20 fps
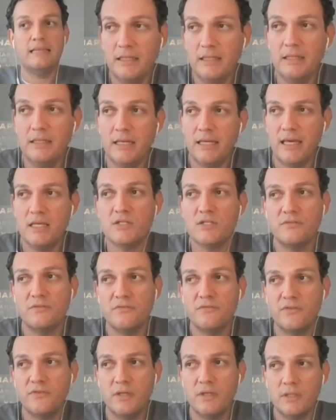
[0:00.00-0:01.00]
in the case of
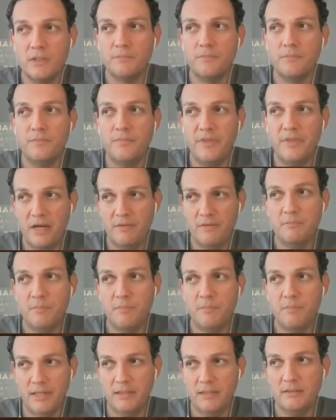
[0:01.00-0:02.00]
dairy and
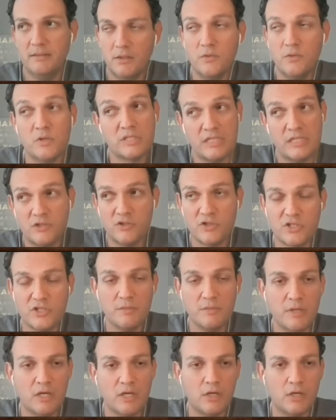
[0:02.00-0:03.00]
plant, it was interesting
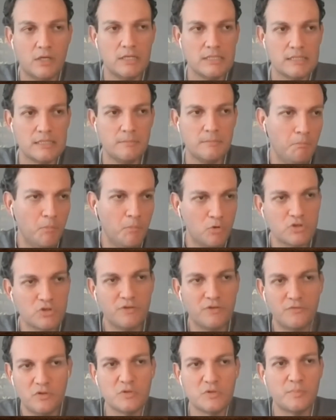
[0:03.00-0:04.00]
because most of
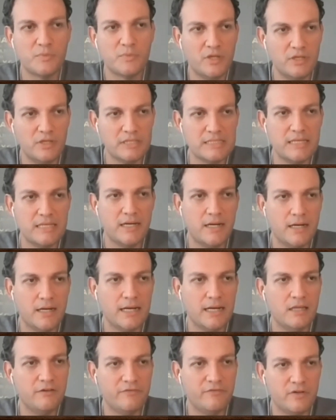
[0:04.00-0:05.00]
those products, they are
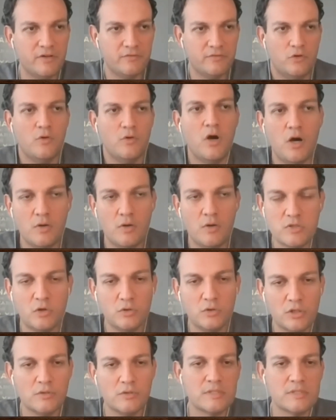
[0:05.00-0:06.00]
kind of for
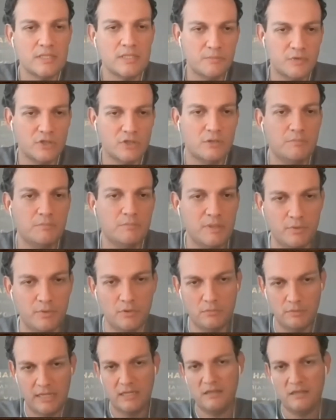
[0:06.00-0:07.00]
household consumption.
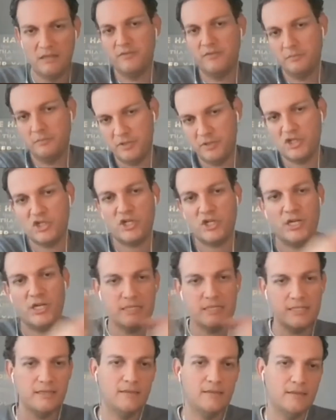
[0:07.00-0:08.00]
People kind of
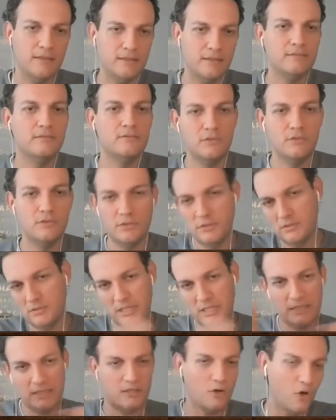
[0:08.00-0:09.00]
purchase and they
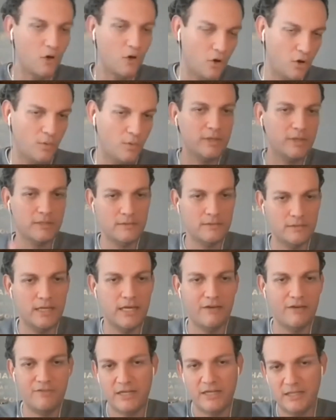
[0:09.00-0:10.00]
take it home and they
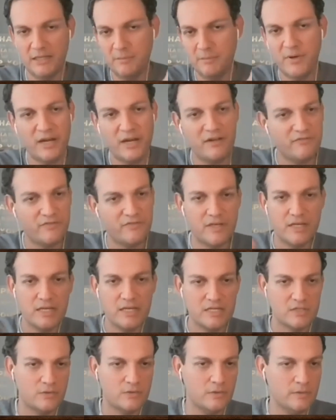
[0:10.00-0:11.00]
have like at the
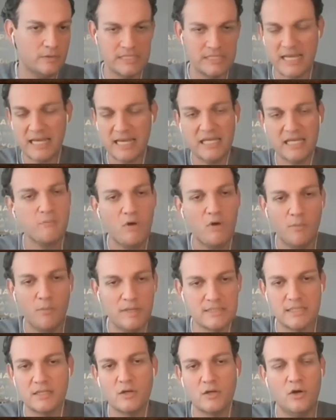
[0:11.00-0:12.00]
breakfast or in snacking
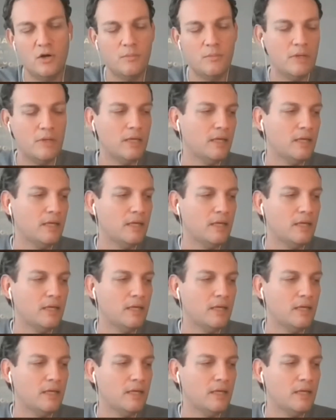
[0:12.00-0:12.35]
moments at home.